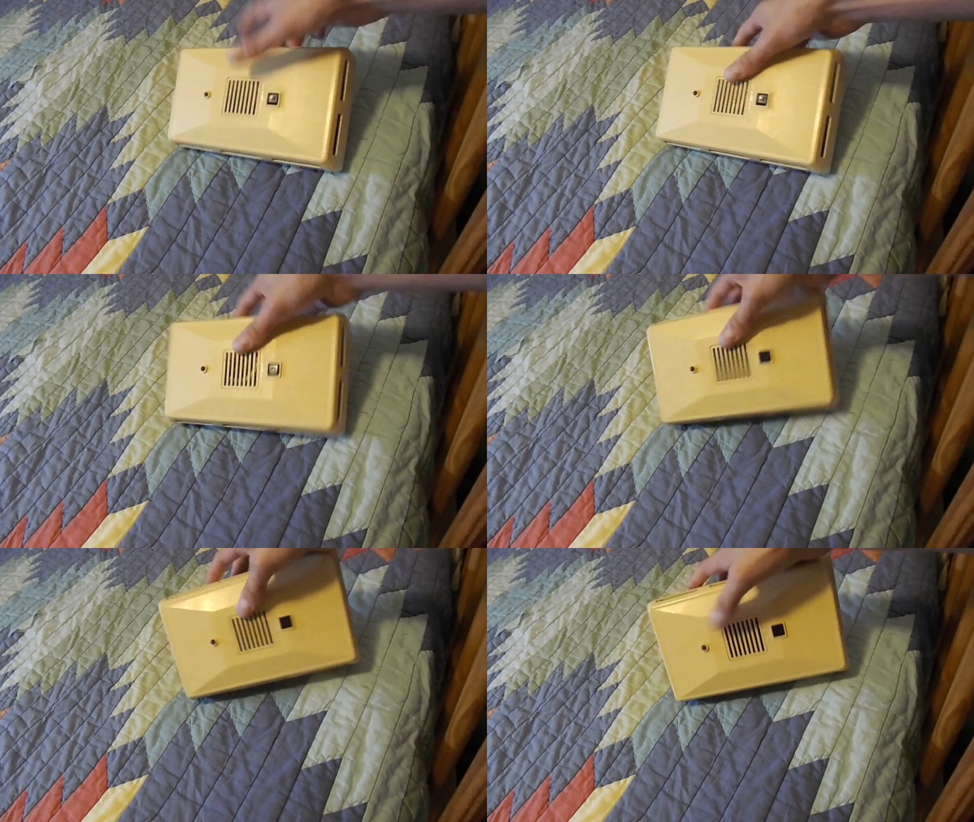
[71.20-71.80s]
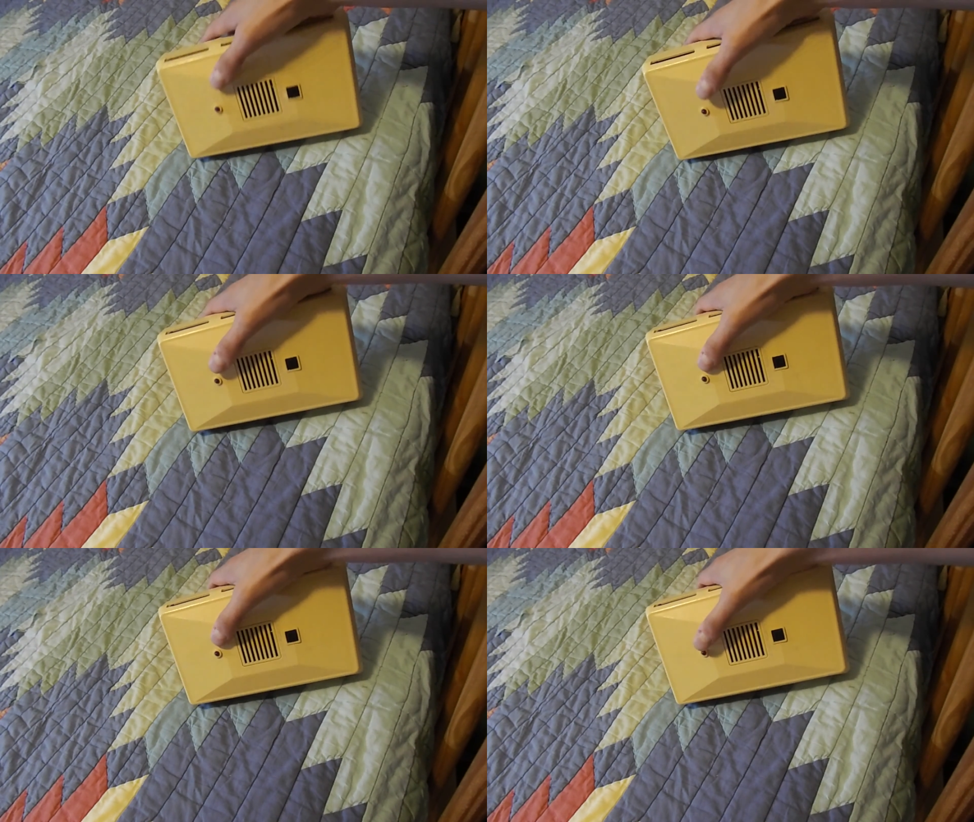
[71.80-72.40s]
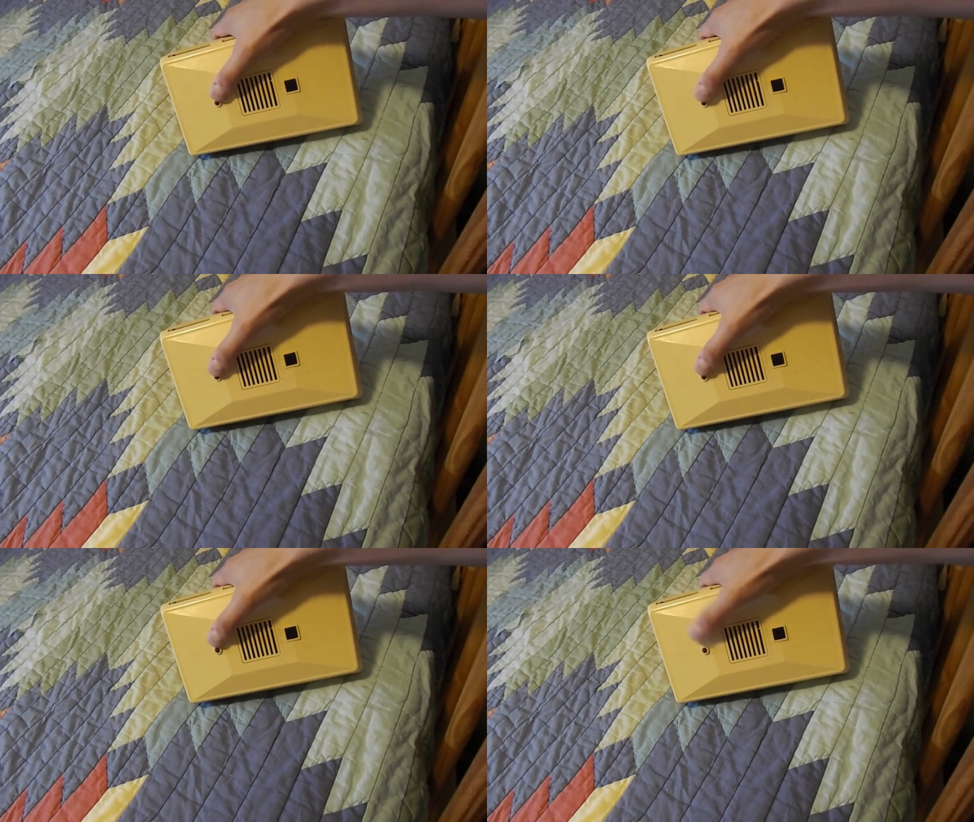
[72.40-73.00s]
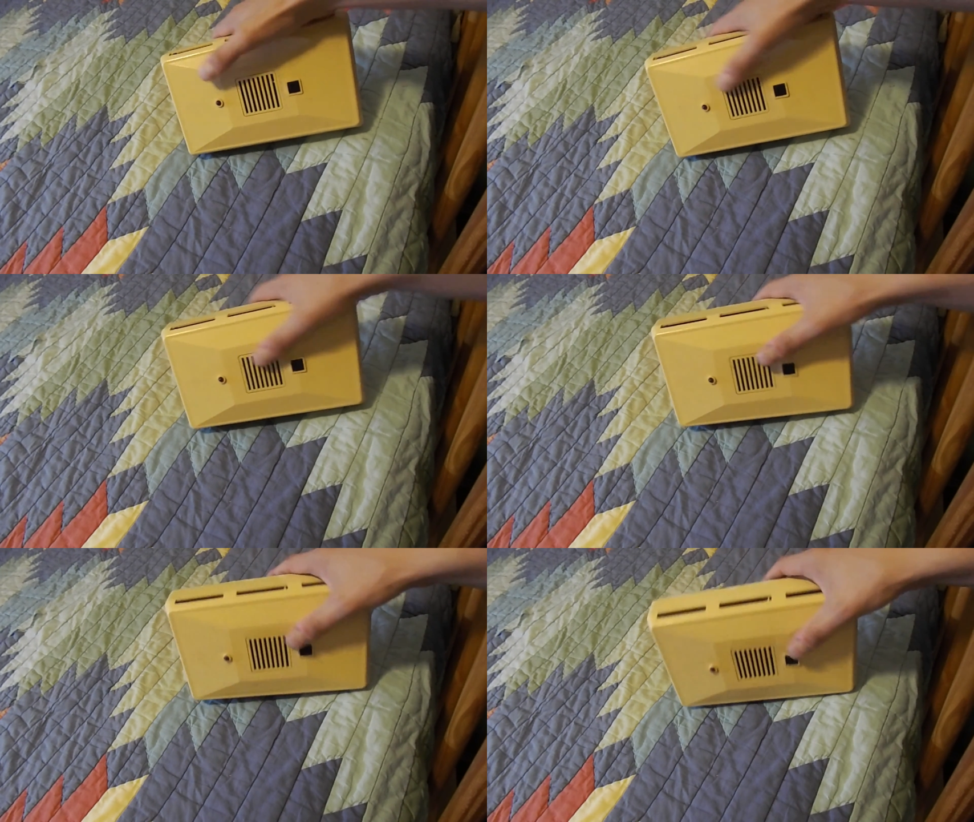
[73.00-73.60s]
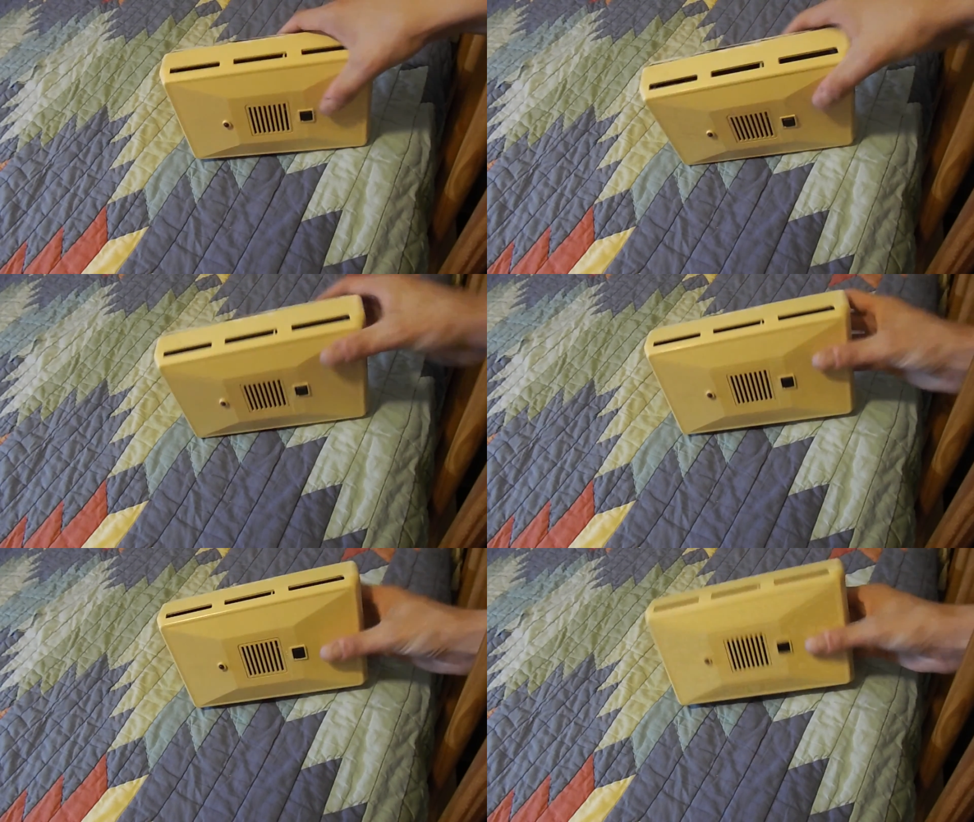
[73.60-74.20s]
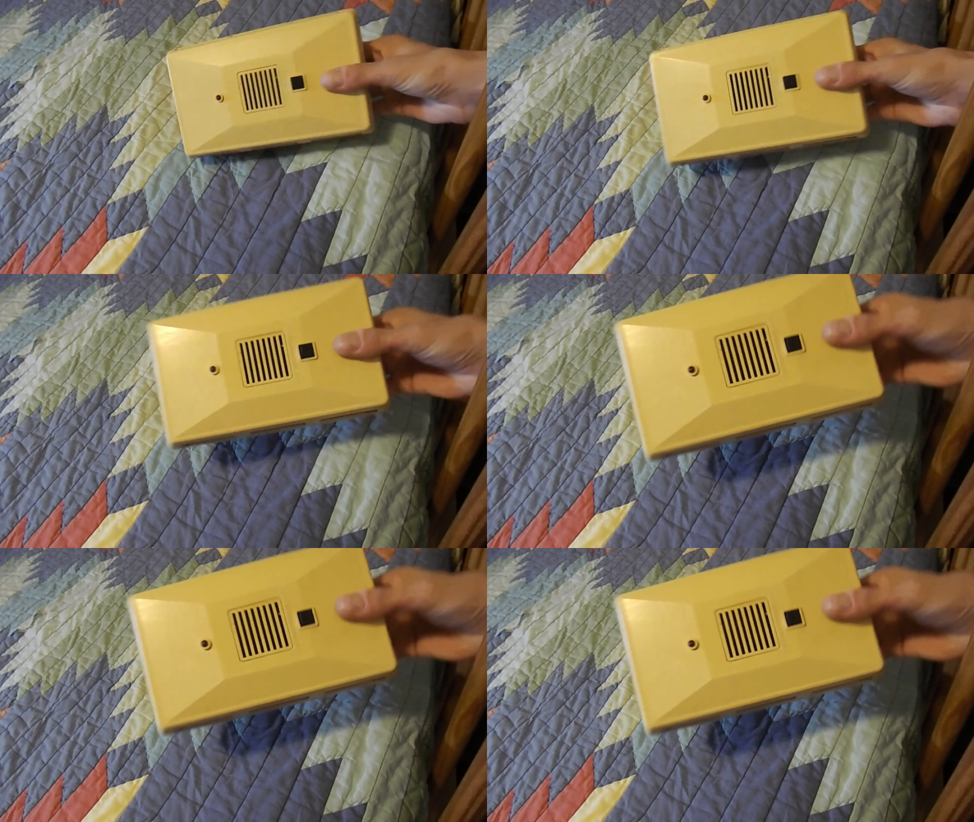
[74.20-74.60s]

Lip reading: Nobody's mouth can be seen.